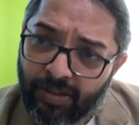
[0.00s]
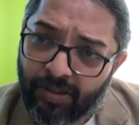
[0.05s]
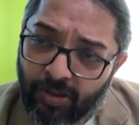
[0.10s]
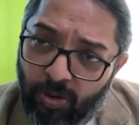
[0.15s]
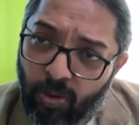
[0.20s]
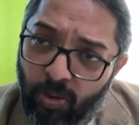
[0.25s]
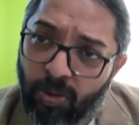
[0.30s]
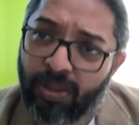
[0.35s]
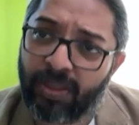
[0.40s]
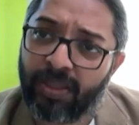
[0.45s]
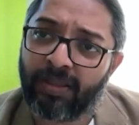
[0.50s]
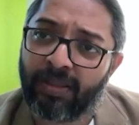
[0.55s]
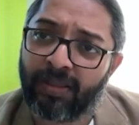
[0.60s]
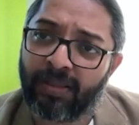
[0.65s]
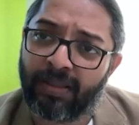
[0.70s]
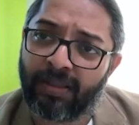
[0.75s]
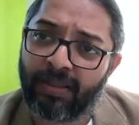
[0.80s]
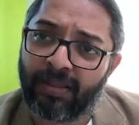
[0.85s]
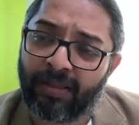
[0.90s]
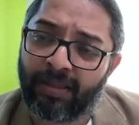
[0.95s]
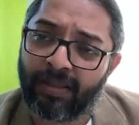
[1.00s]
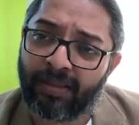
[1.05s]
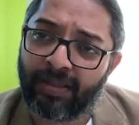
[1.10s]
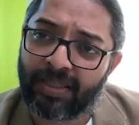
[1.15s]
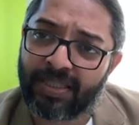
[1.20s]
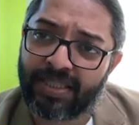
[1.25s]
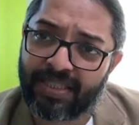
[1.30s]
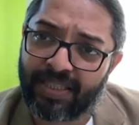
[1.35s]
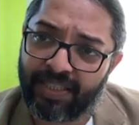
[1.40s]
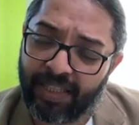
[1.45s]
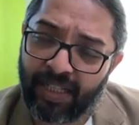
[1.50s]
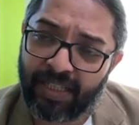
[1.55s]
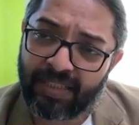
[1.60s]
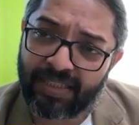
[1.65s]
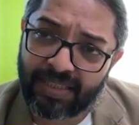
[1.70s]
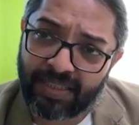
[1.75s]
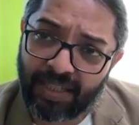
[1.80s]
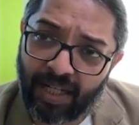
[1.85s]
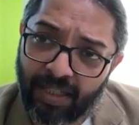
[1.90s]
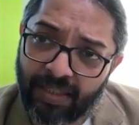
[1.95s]
good
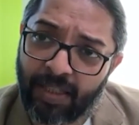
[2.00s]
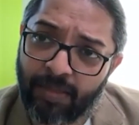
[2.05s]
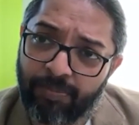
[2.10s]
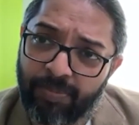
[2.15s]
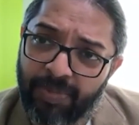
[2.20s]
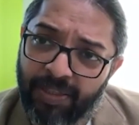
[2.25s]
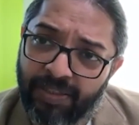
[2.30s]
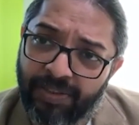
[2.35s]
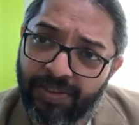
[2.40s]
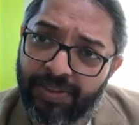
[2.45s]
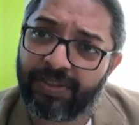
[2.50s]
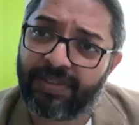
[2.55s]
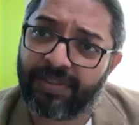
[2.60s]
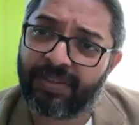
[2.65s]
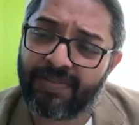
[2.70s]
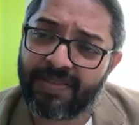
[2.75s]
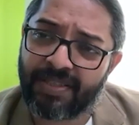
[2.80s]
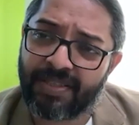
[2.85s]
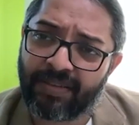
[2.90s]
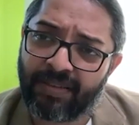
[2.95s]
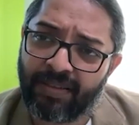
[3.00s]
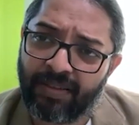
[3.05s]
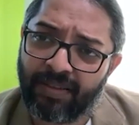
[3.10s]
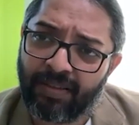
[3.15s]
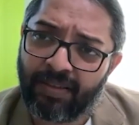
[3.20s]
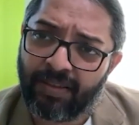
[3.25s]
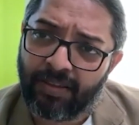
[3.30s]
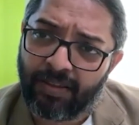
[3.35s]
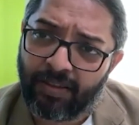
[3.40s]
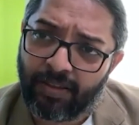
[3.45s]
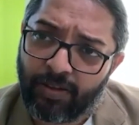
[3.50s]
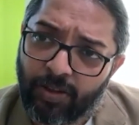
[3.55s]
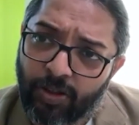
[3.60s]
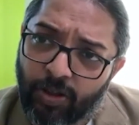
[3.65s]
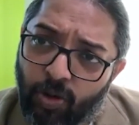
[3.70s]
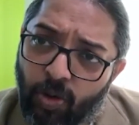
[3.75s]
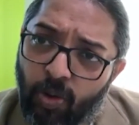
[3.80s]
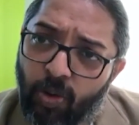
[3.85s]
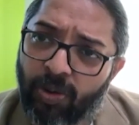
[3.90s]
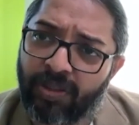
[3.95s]
startup initiatives,
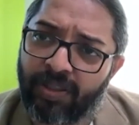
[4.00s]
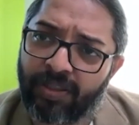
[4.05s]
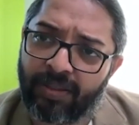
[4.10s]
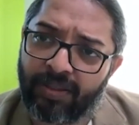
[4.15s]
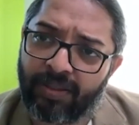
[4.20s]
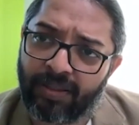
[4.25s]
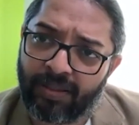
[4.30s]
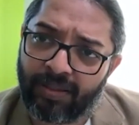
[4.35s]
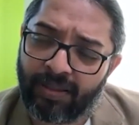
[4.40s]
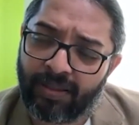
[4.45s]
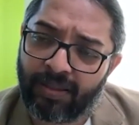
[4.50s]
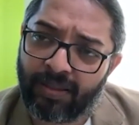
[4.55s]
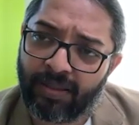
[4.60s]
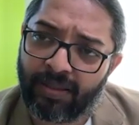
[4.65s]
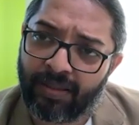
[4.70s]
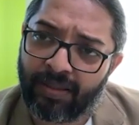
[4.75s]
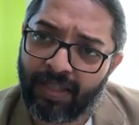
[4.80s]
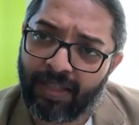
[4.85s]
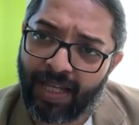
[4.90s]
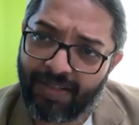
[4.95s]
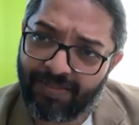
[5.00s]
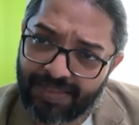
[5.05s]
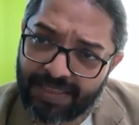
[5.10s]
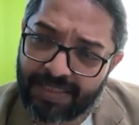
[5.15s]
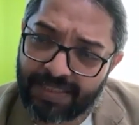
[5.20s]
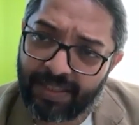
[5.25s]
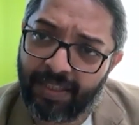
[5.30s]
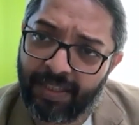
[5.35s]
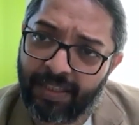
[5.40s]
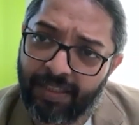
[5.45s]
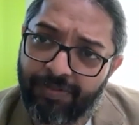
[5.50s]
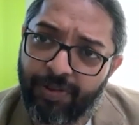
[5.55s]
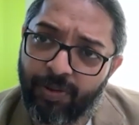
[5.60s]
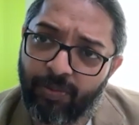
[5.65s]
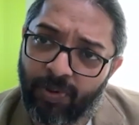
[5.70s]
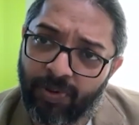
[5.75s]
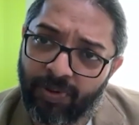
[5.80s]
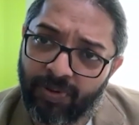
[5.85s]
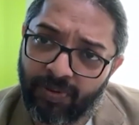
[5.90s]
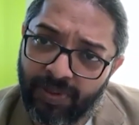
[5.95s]
good lifestyle if you
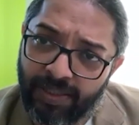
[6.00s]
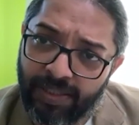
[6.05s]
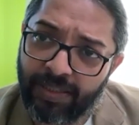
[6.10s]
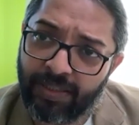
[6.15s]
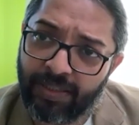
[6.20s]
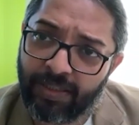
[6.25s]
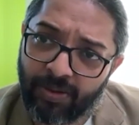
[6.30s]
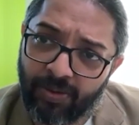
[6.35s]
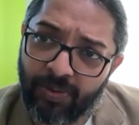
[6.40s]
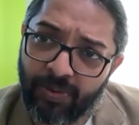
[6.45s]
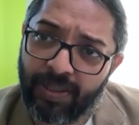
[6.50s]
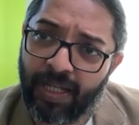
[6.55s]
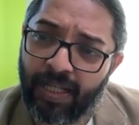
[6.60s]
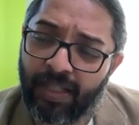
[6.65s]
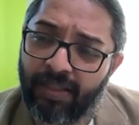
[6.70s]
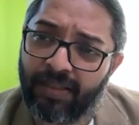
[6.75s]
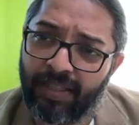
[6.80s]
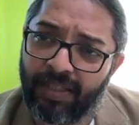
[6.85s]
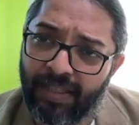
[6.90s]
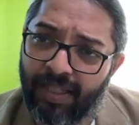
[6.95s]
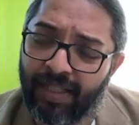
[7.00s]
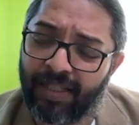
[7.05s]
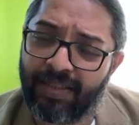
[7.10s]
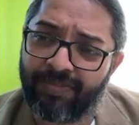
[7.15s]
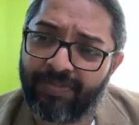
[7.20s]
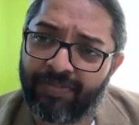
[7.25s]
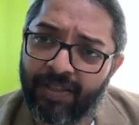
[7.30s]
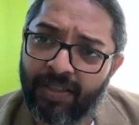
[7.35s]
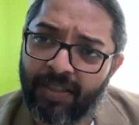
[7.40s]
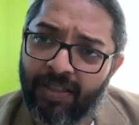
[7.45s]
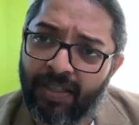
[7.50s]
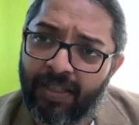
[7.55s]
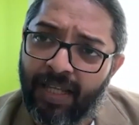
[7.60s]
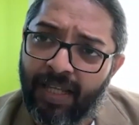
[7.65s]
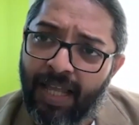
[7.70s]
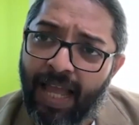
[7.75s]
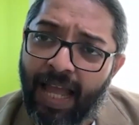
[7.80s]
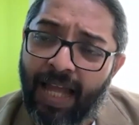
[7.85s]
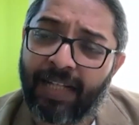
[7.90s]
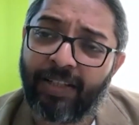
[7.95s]
want to lead a good, healthy life.
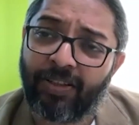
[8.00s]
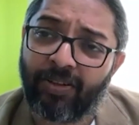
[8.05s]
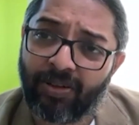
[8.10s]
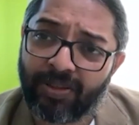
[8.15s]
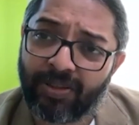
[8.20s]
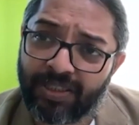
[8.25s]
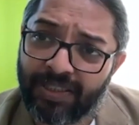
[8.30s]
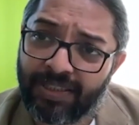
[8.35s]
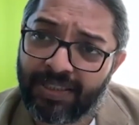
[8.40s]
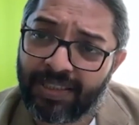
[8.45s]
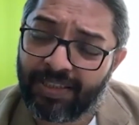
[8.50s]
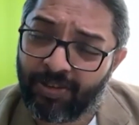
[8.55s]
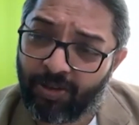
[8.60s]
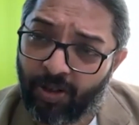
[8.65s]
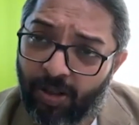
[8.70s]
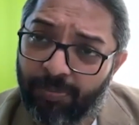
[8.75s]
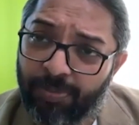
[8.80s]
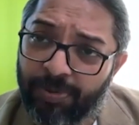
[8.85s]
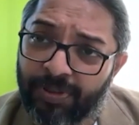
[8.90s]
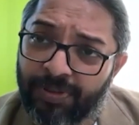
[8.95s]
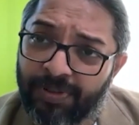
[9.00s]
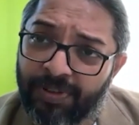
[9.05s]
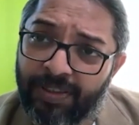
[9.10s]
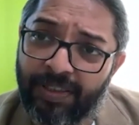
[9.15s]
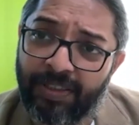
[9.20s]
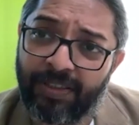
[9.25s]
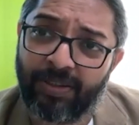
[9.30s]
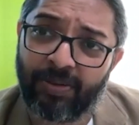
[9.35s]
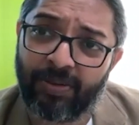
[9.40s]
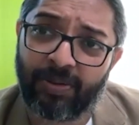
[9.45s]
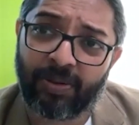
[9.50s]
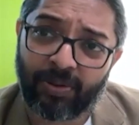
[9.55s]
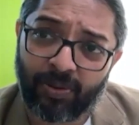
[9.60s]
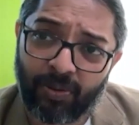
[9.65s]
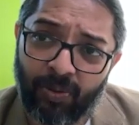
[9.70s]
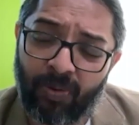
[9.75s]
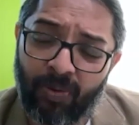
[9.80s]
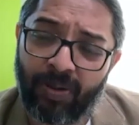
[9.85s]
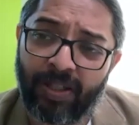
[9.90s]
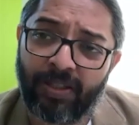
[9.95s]
And it also has an opportunity to
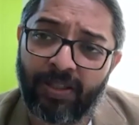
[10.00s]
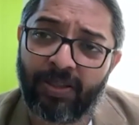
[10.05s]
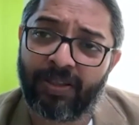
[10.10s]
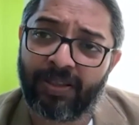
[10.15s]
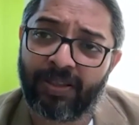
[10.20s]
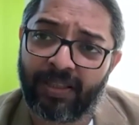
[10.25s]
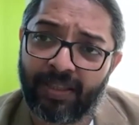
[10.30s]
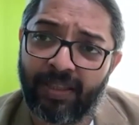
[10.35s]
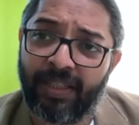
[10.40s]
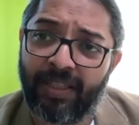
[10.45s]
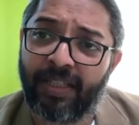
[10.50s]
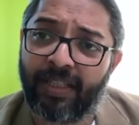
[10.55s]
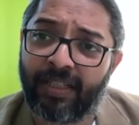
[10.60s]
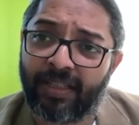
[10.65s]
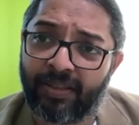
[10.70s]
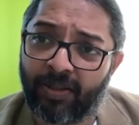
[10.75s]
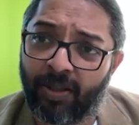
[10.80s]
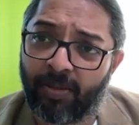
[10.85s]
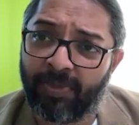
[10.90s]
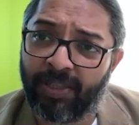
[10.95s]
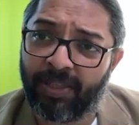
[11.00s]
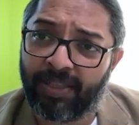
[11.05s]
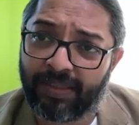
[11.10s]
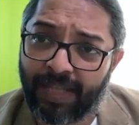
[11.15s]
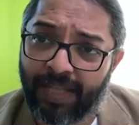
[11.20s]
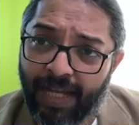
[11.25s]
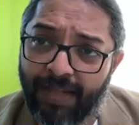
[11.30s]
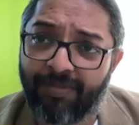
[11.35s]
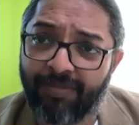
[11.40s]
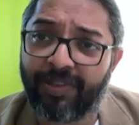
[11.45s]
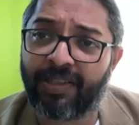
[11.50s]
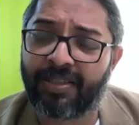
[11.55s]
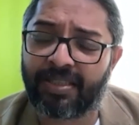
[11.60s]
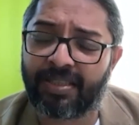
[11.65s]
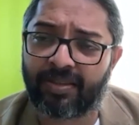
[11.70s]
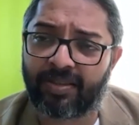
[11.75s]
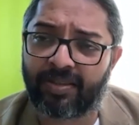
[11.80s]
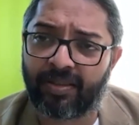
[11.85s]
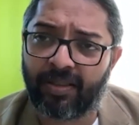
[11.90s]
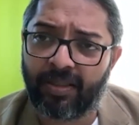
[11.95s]
grow into a really economic,
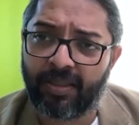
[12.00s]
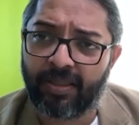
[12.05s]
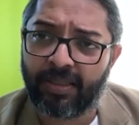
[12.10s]
diverse